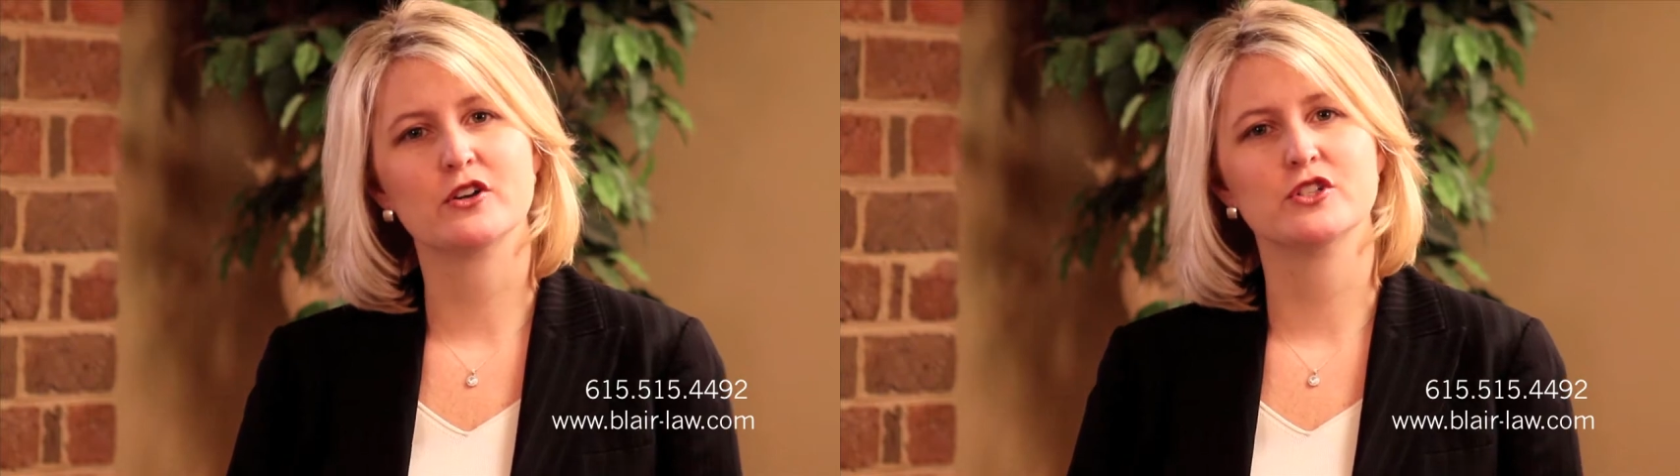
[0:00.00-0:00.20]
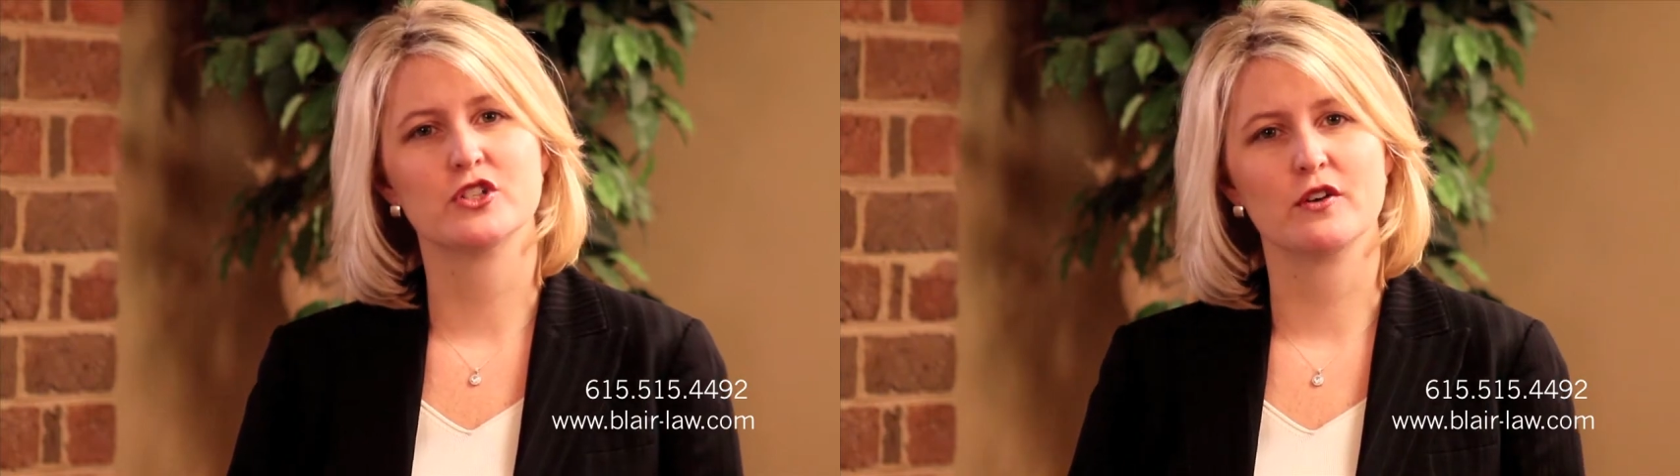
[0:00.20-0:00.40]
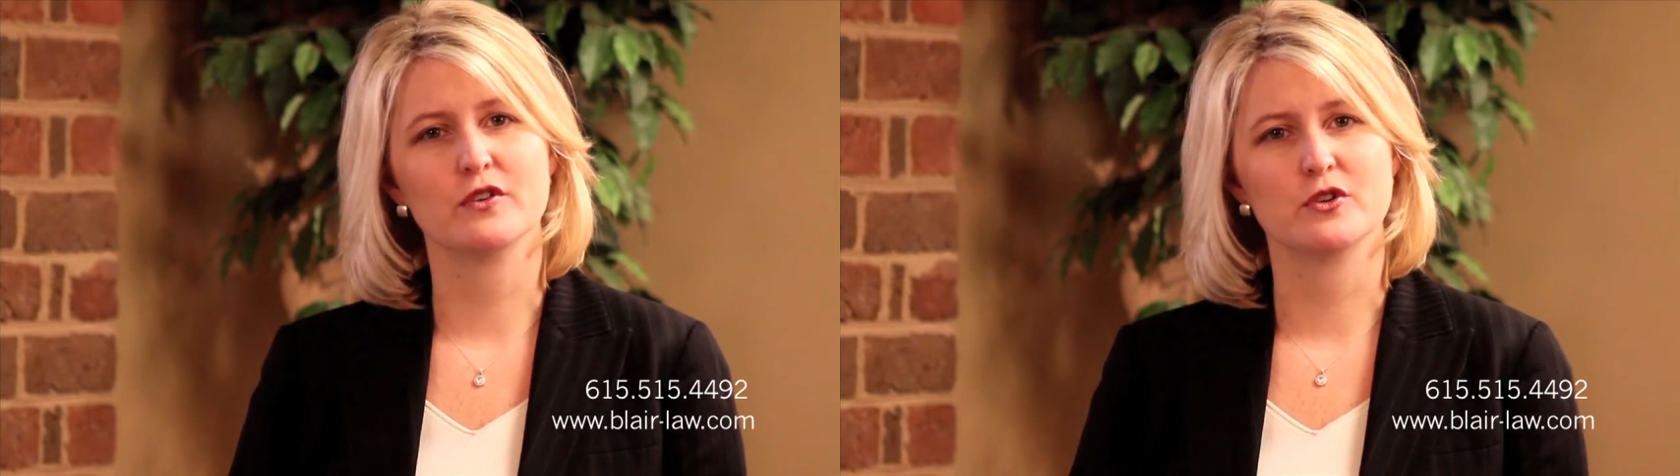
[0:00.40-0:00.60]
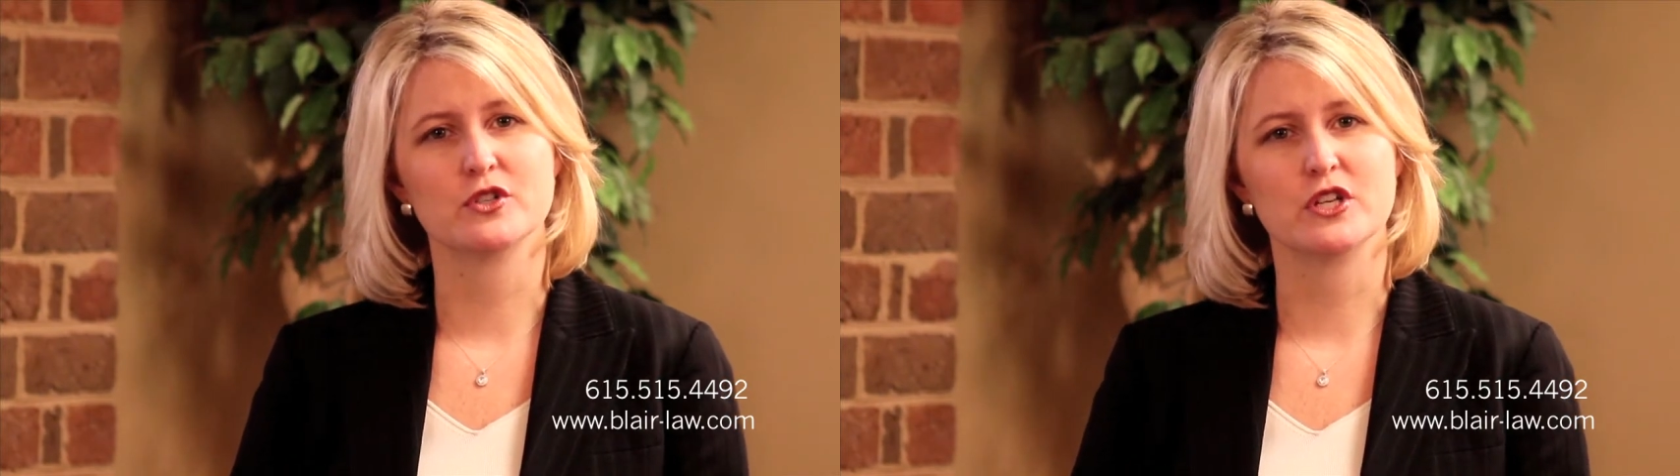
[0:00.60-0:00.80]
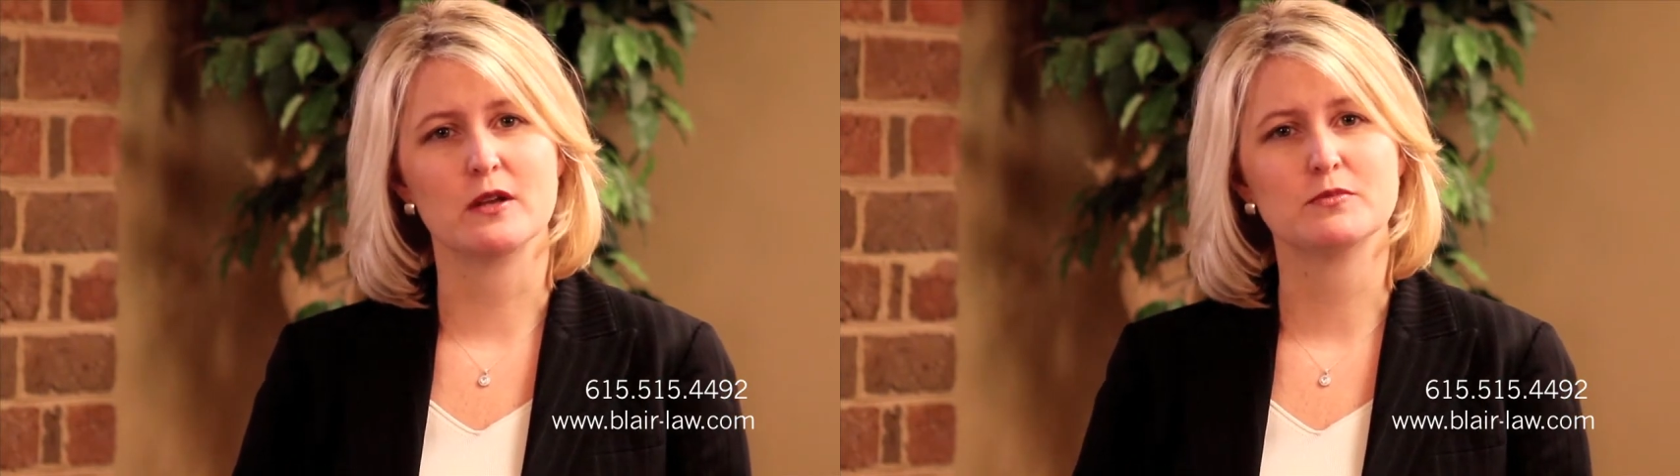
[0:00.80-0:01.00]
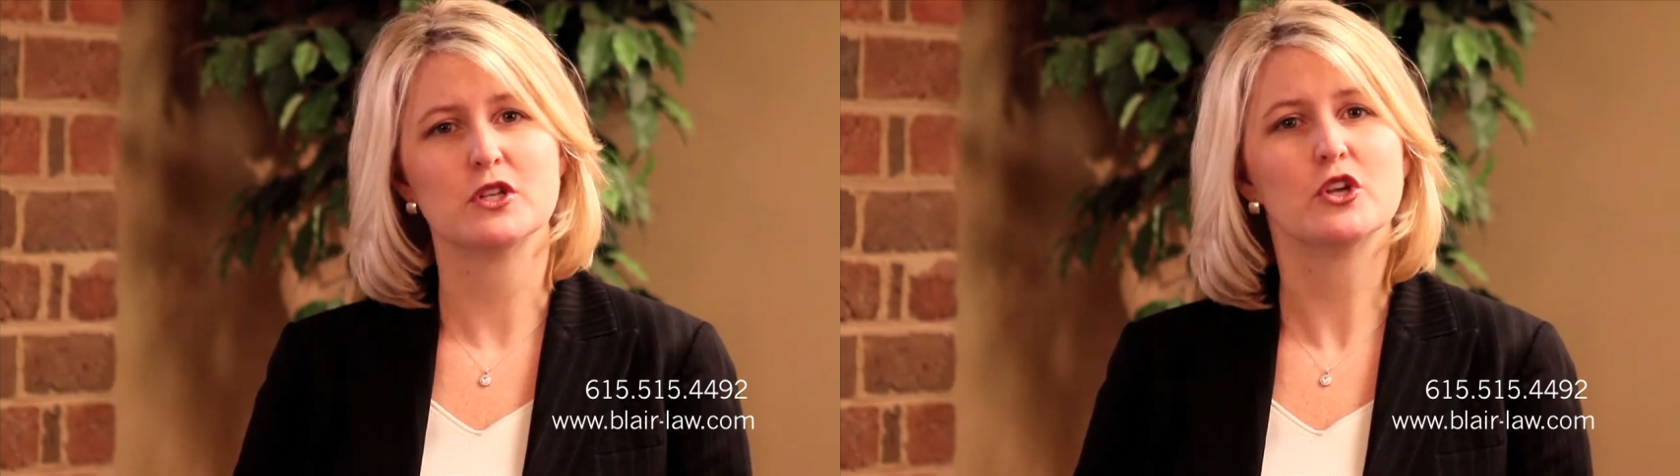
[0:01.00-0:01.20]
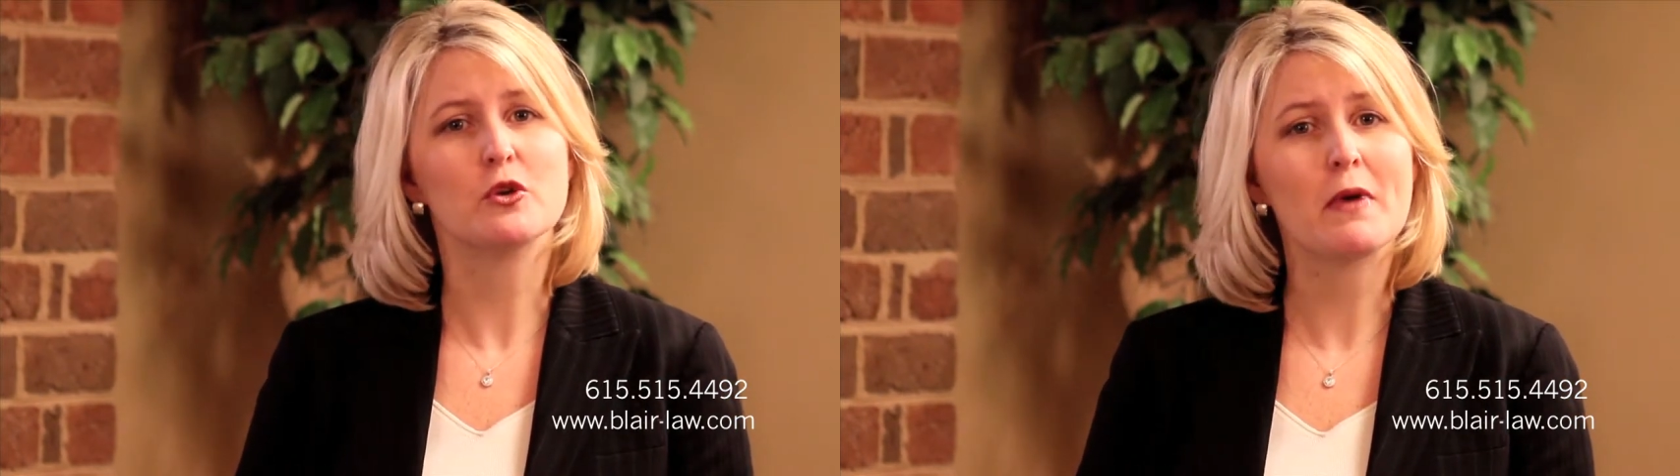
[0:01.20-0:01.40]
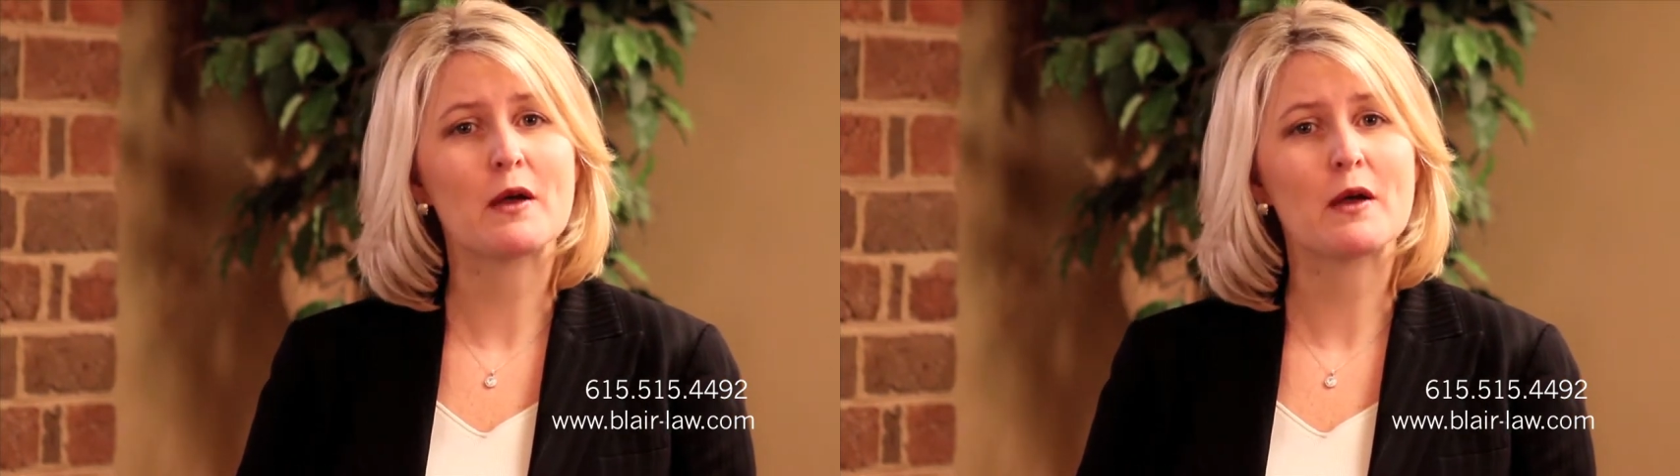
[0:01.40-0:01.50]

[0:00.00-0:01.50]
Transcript: conservatorships, you may